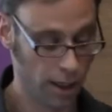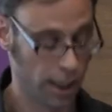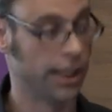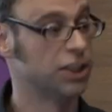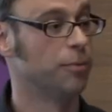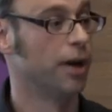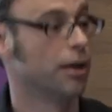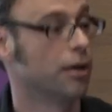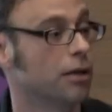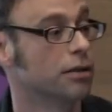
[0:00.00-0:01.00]
And that's
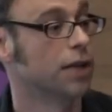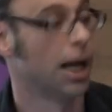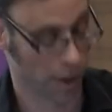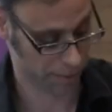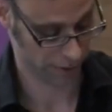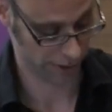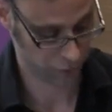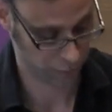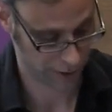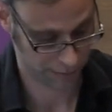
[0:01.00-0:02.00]
my time up, I think,
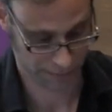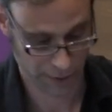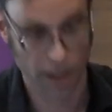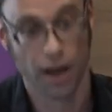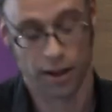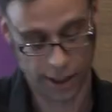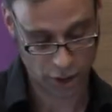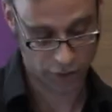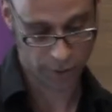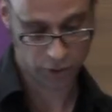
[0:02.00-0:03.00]
as well.
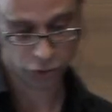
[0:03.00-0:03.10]
Thank you very much.